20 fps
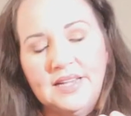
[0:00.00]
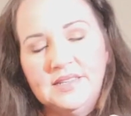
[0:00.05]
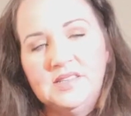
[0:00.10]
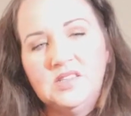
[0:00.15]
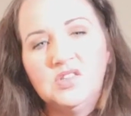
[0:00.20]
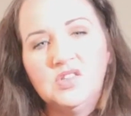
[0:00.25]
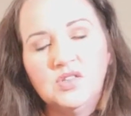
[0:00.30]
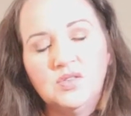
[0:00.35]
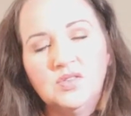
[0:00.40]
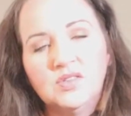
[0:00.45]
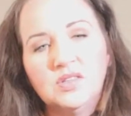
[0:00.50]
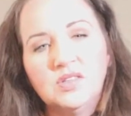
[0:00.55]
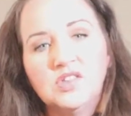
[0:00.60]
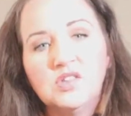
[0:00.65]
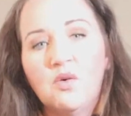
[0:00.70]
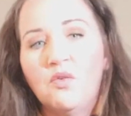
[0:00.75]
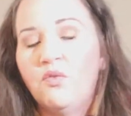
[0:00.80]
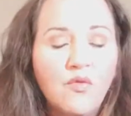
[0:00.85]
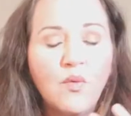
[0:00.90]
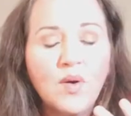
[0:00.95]
Lazy Susan.
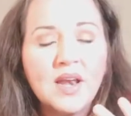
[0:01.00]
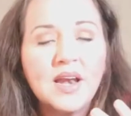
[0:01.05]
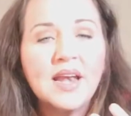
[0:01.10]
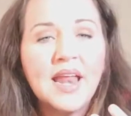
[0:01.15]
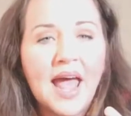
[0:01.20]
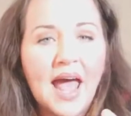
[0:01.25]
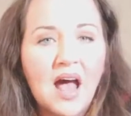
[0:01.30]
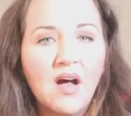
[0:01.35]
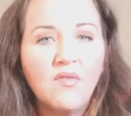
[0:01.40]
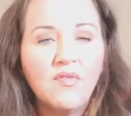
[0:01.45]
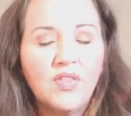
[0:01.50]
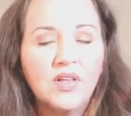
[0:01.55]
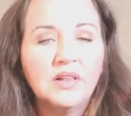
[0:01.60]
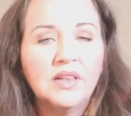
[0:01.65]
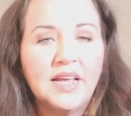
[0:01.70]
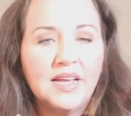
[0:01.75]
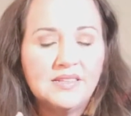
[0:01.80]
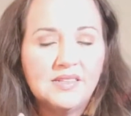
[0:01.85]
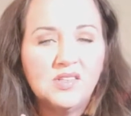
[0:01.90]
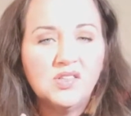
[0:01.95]
So if we didn't have the
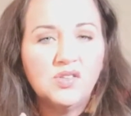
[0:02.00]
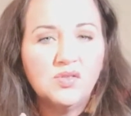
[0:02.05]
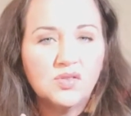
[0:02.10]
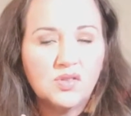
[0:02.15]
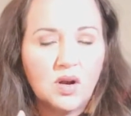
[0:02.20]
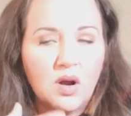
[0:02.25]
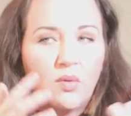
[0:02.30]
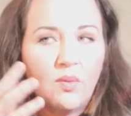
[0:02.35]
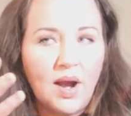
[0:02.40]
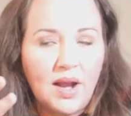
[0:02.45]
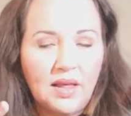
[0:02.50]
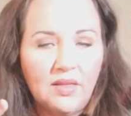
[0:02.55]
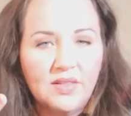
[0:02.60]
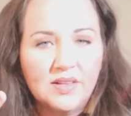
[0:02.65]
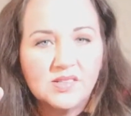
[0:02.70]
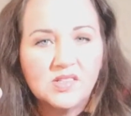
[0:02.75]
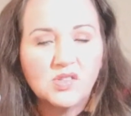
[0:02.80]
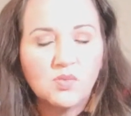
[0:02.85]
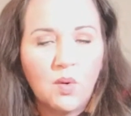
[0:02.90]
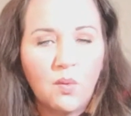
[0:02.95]
Lazy Susan already,
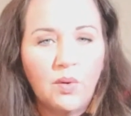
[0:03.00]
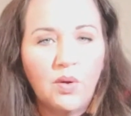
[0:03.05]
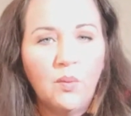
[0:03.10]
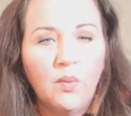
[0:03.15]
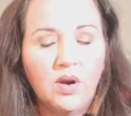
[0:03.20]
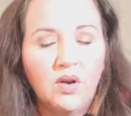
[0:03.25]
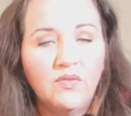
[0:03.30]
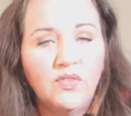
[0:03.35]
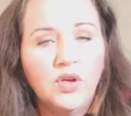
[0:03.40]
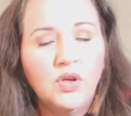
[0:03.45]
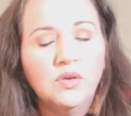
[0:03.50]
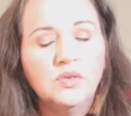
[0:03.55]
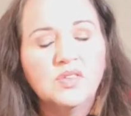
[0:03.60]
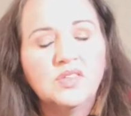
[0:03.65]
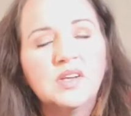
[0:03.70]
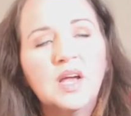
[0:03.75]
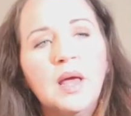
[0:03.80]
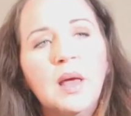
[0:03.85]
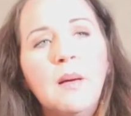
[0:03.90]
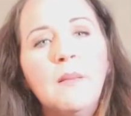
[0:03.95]
this is what we would have
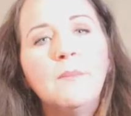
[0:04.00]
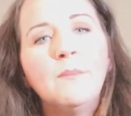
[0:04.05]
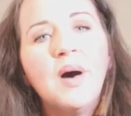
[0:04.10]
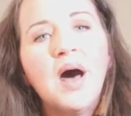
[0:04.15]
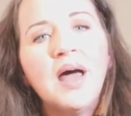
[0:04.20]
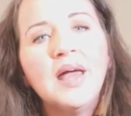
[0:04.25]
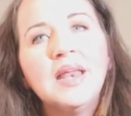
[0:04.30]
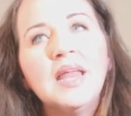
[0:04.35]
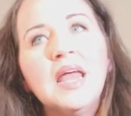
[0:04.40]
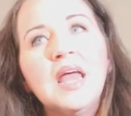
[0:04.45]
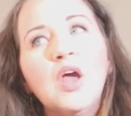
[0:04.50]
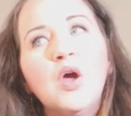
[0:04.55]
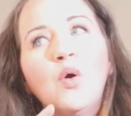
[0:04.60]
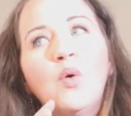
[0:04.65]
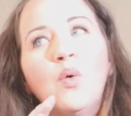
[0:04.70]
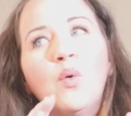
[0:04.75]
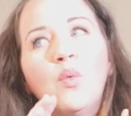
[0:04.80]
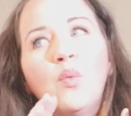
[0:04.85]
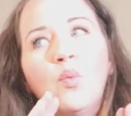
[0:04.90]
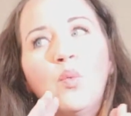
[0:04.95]
used. But
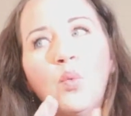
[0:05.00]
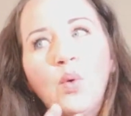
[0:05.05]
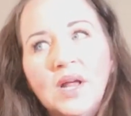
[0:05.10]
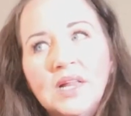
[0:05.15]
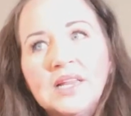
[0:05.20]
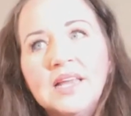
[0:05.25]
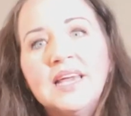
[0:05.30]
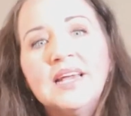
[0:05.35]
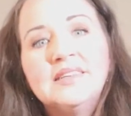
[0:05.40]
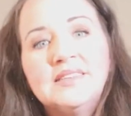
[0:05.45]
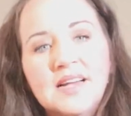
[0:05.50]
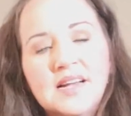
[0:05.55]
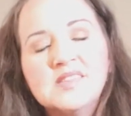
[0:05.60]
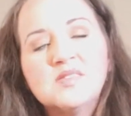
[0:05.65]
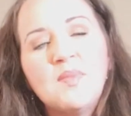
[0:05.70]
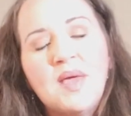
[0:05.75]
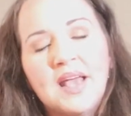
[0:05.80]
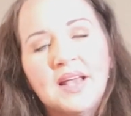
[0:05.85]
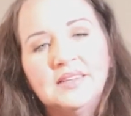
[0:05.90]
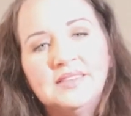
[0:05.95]
really it
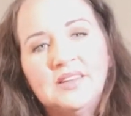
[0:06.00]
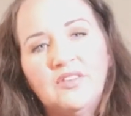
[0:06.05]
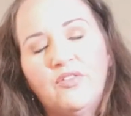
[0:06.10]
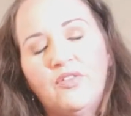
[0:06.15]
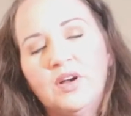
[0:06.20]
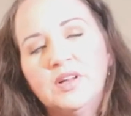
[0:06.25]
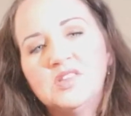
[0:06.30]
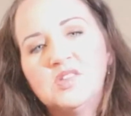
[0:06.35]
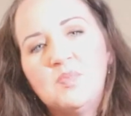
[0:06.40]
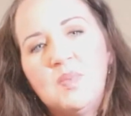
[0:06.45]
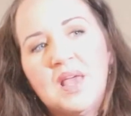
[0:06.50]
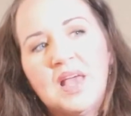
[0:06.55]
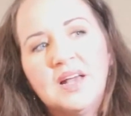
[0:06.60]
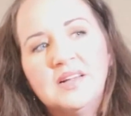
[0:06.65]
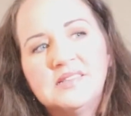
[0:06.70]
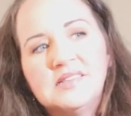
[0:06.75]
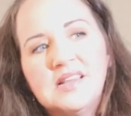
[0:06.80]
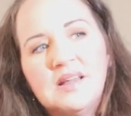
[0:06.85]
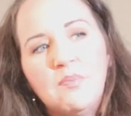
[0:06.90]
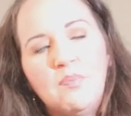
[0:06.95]
does make a difference,
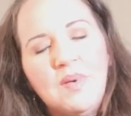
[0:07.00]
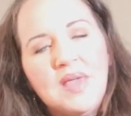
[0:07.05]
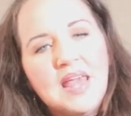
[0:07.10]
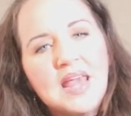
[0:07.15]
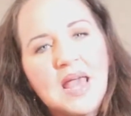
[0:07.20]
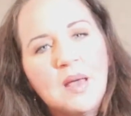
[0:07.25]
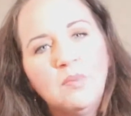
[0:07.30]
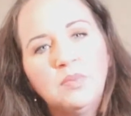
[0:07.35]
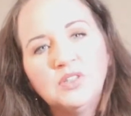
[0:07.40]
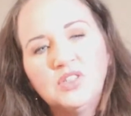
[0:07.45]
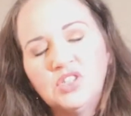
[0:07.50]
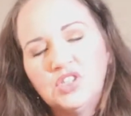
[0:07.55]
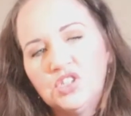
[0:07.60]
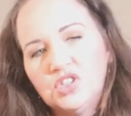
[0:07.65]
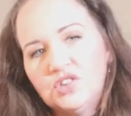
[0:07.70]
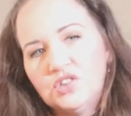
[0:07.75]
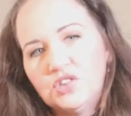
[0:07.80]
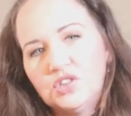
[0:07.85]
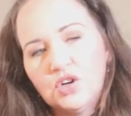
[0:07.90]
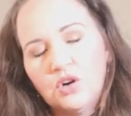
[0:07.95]
because being able to
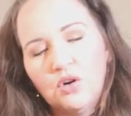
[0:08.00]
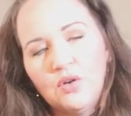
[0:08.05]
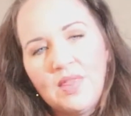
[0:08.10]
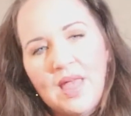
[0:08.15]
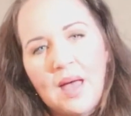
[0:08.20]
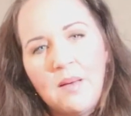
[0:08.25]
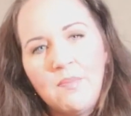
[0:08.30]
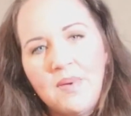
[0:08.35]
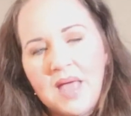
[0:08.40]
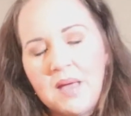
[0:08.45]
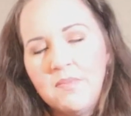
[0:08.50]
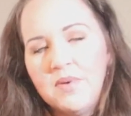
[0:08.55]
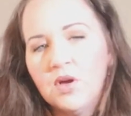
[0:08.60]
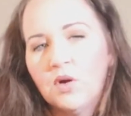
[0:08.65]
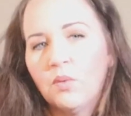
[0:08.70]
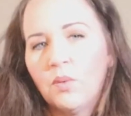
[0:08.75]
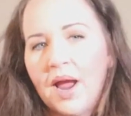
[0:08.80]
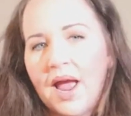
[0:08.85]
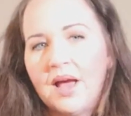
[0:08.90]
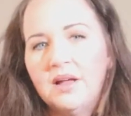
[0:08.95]
just turn that
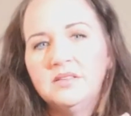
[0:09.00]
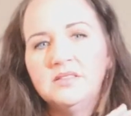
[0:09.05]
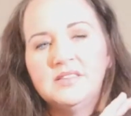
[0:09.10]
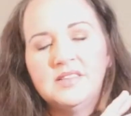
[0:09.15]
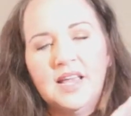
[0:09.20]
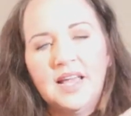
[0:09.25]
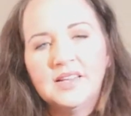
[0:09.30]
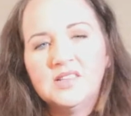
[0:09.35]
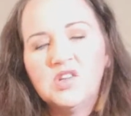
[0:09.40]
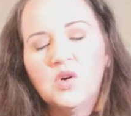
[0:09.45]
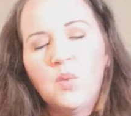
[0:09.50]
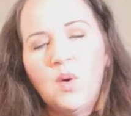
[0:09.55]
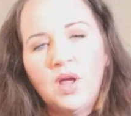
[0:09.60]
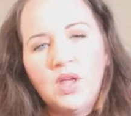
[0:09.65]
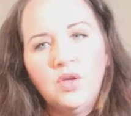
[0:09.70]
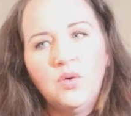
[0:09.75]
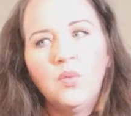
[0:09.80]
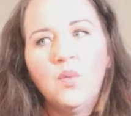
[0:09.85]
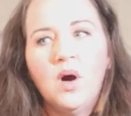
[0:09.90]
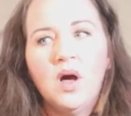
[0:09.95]
baby around to get to
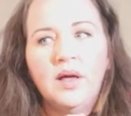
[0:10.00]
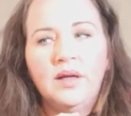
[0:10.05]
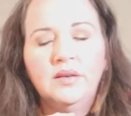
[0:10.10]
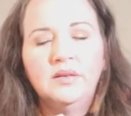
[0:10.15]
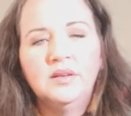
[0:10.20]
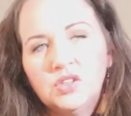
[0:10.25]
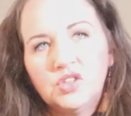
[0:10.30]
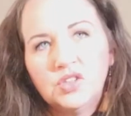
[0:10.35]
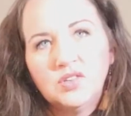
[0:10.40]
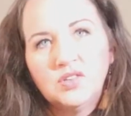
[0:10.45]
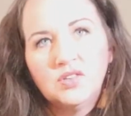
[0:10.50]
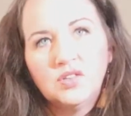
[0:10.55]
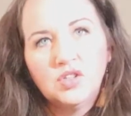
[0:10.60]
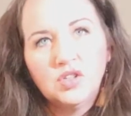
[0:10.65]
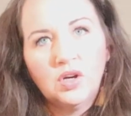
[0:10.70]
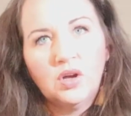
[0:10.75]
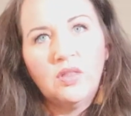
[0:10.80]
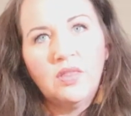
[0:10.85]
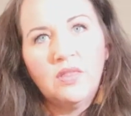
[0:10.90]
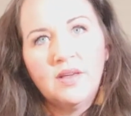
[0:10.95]
what you want just
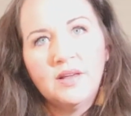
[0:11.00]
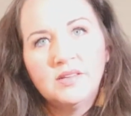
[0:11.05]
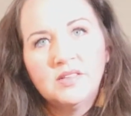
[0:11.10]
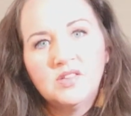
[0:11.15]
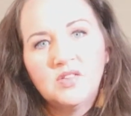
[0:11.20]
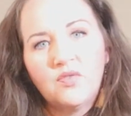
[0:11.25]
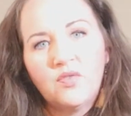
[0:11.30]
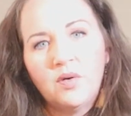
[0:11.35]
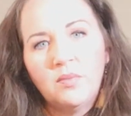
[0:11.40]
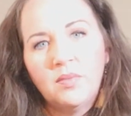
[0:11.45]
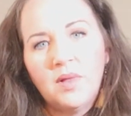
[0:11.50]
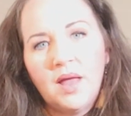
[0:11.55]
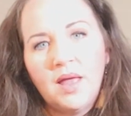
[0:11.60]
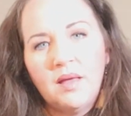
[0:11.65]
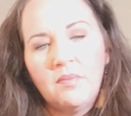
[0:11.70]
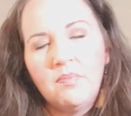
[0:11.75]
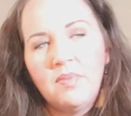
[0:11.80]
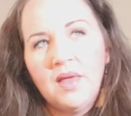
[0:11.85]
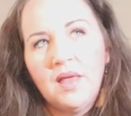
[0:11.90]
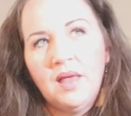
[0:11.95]
took this from
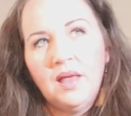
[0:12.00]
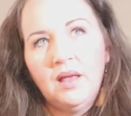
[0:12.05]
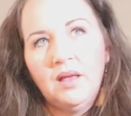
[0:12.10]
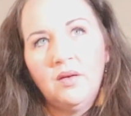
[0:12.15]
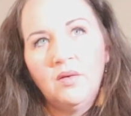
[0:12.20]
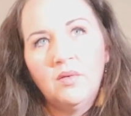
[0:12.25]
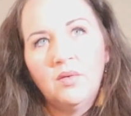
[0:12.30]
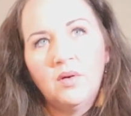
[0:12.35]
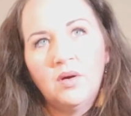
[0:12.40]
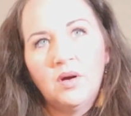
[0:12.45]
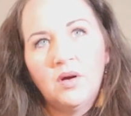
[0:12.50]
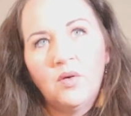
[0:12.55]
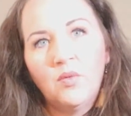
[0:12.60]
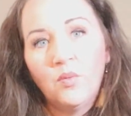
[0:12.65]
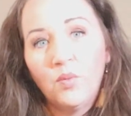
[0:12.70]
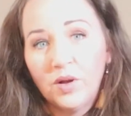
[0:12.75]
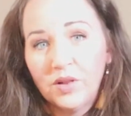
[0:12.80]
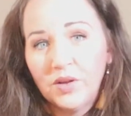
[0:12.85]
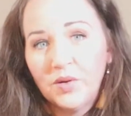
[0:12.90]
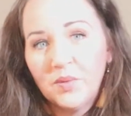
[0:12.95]
like being
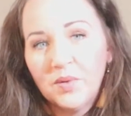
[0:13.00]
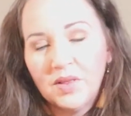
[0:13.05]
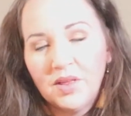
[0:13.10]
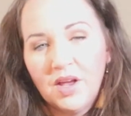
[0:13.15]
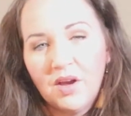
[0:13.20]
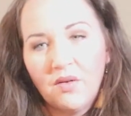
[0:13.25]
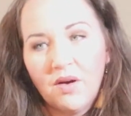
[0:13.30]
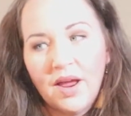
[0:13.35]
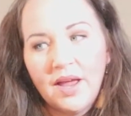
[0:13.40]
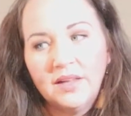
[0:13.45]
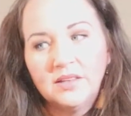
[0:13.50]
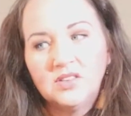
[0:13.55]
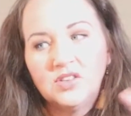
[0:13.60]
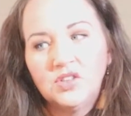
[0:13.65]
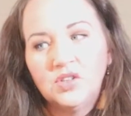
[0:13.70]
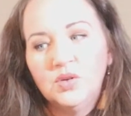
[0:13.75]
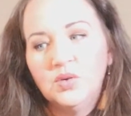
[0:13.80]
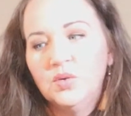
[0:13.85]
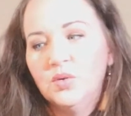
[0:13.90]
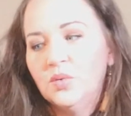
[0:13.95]
really, really great
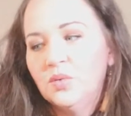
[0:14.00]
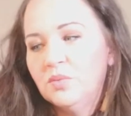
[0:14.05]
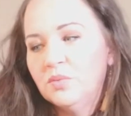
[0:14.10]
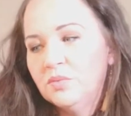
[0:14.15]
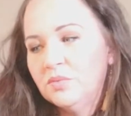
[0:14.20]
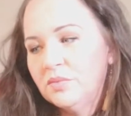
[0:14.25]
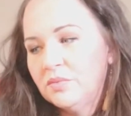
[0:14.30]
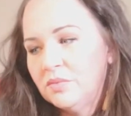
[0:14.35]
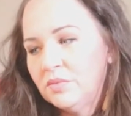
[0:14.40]
to